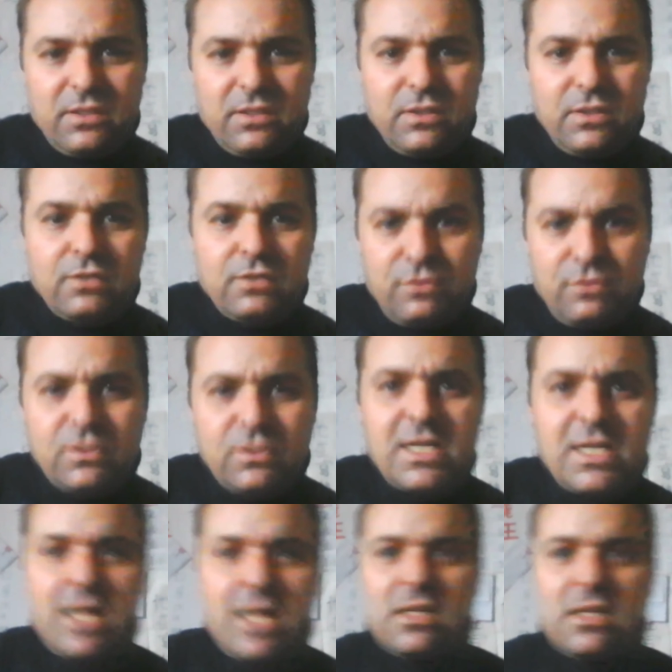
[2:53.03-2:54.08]
foot
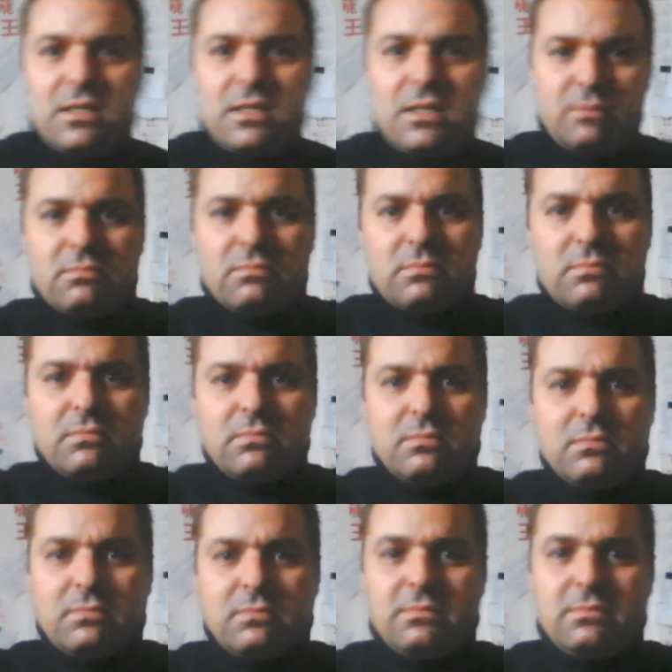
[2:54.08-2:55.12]
and
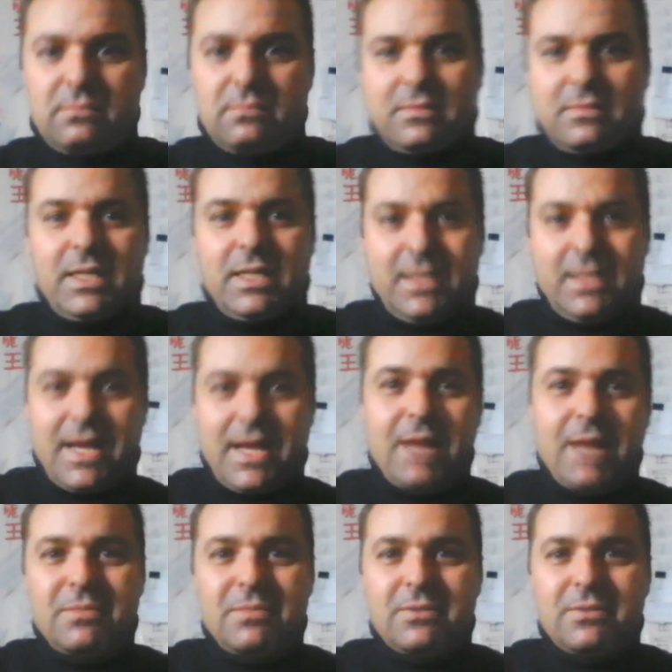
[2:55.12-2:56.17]
the
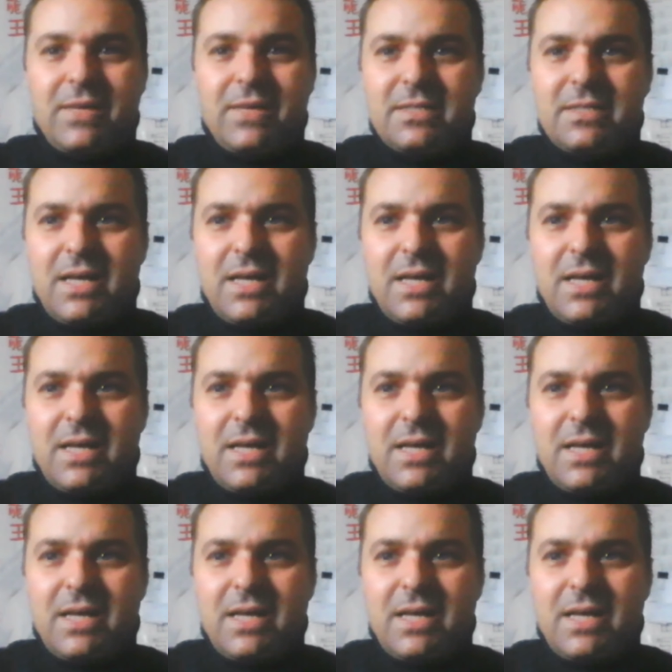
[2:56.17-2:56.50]
arms, right?